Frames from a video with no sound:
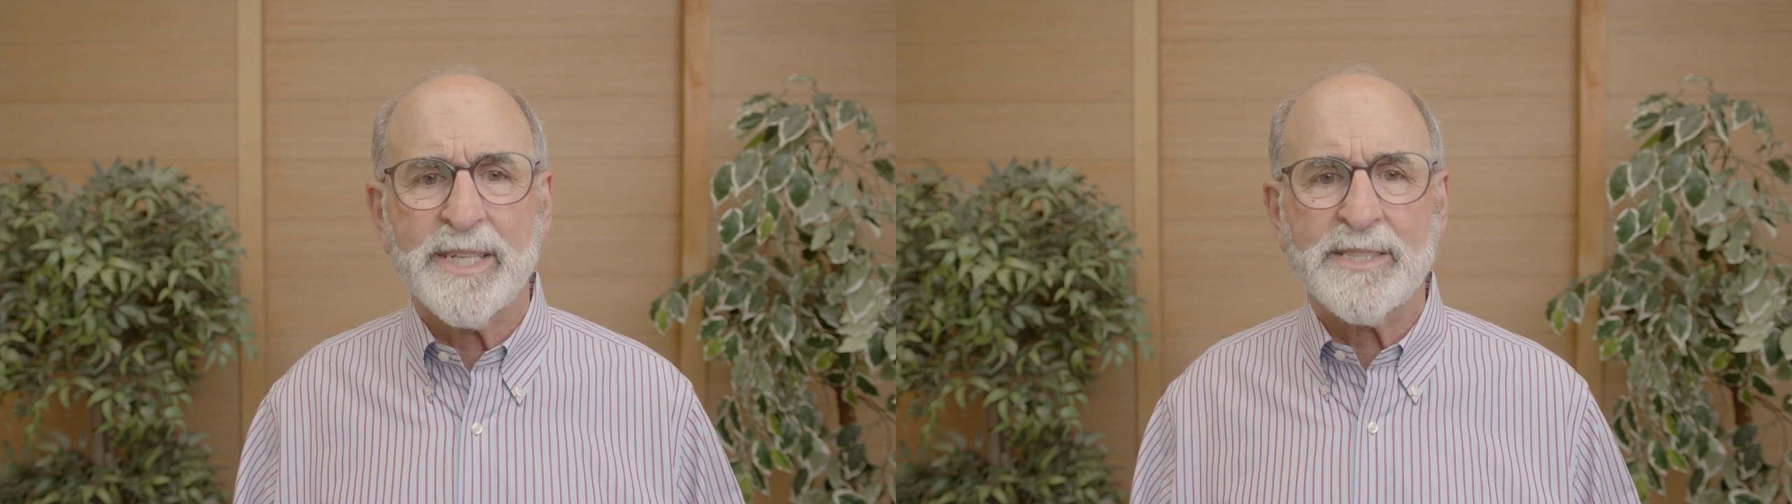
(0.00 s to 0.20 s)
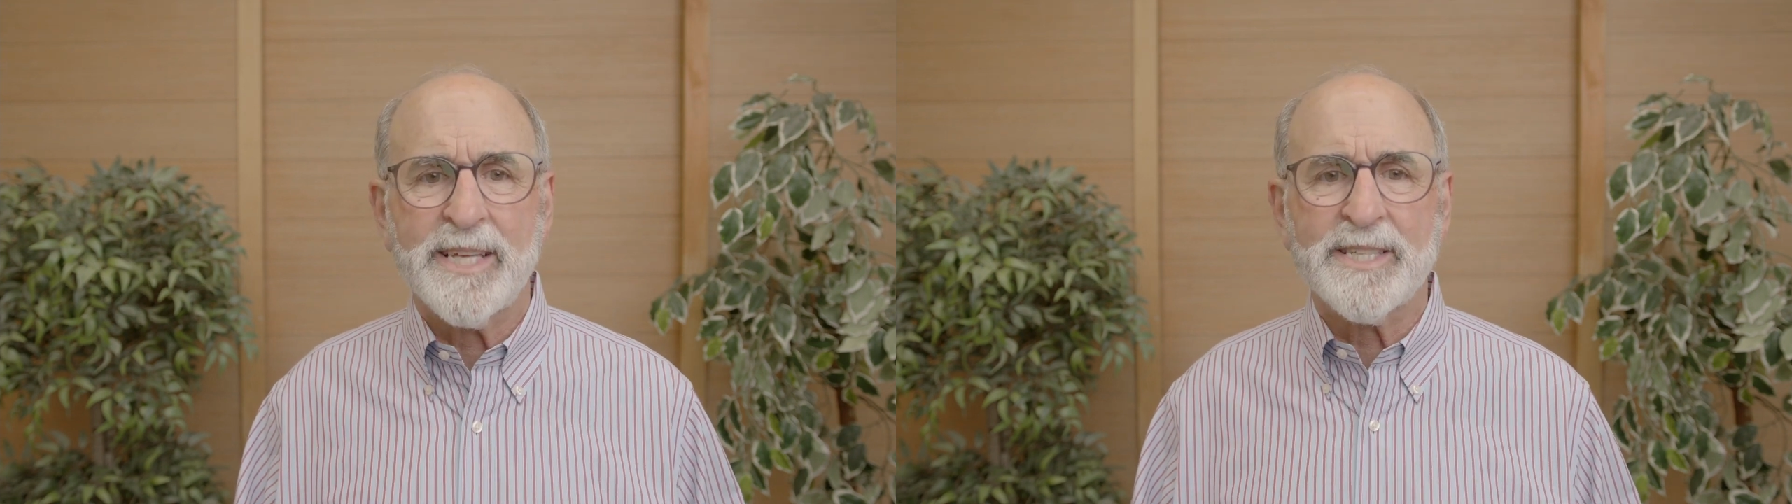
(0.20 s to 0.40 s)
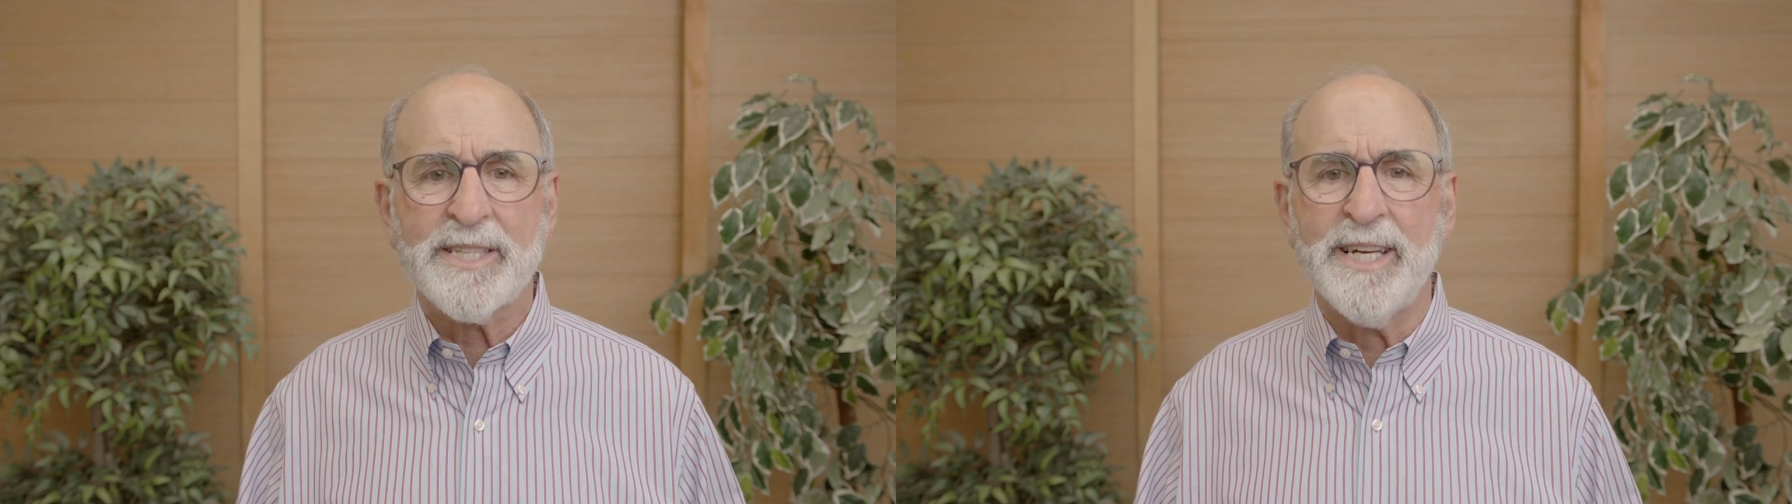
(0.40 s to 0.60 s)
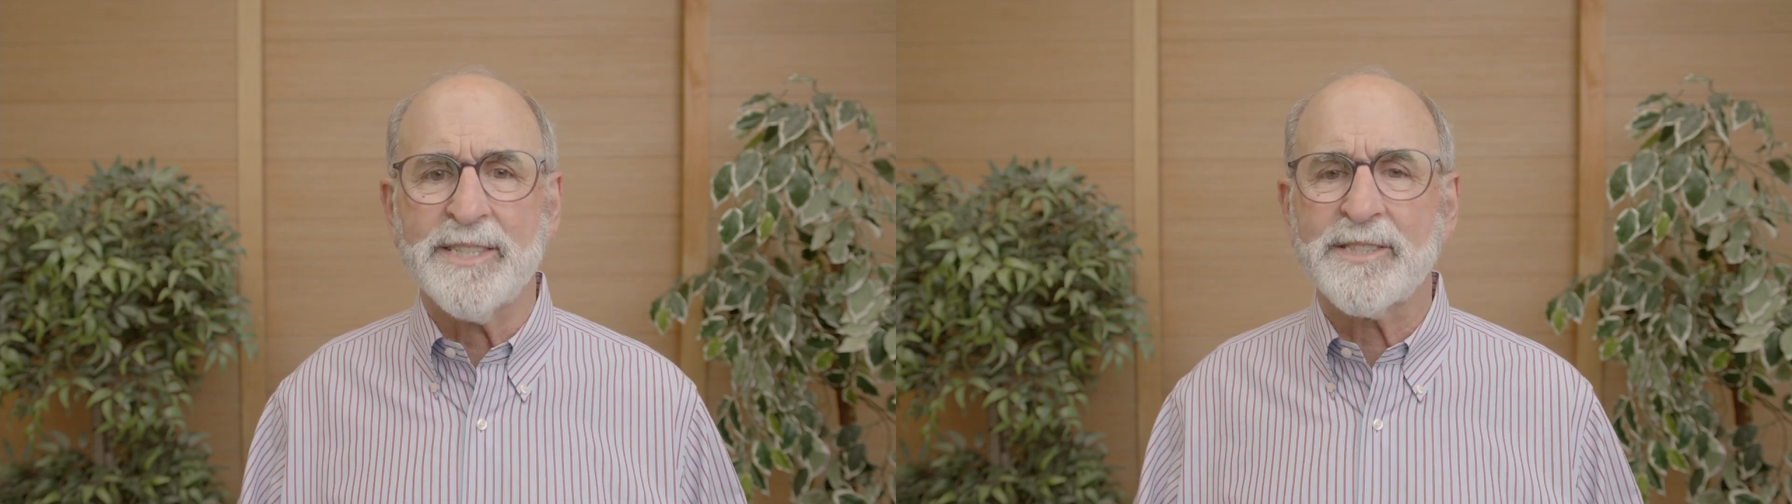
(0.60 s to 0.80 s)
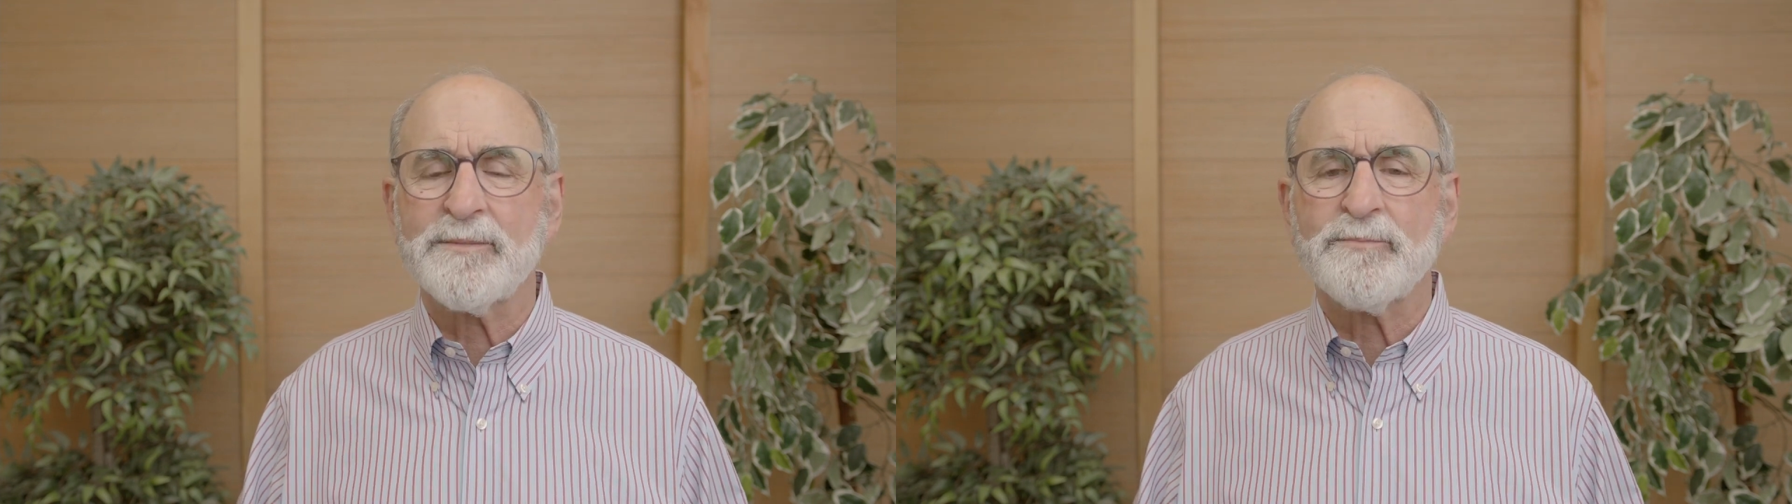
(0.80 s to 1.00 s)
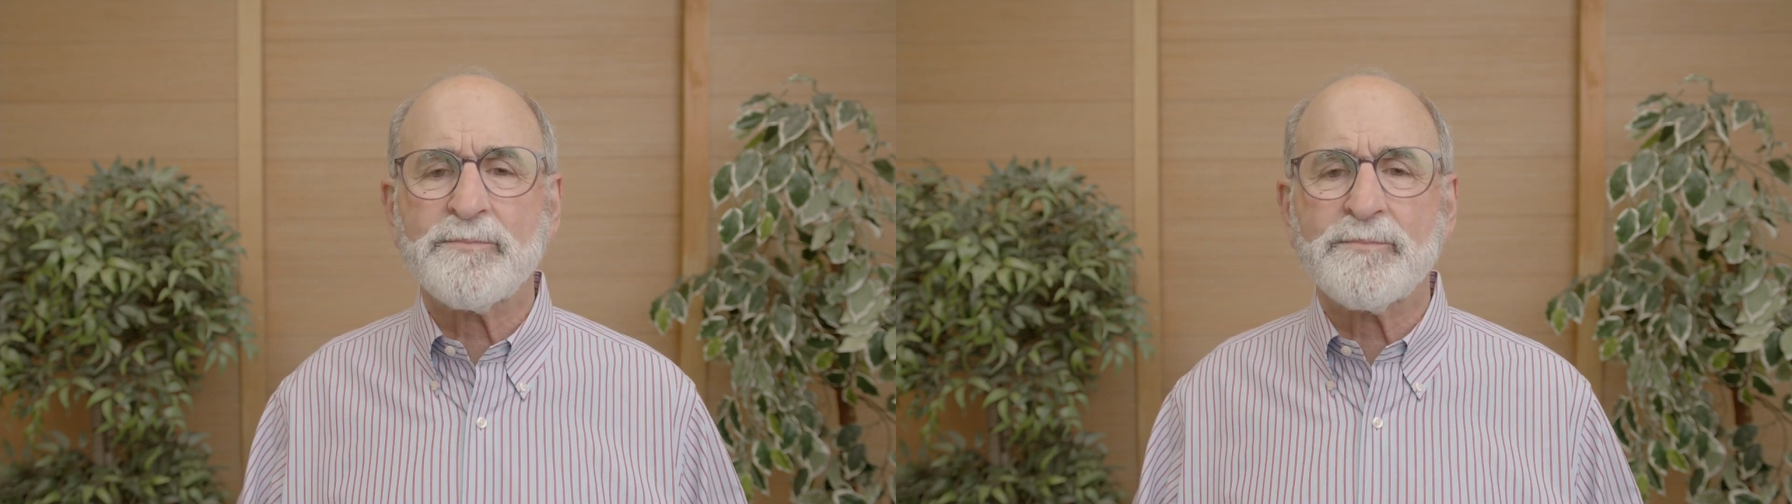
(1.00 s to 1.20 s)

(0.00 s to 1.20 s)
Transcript: It says this.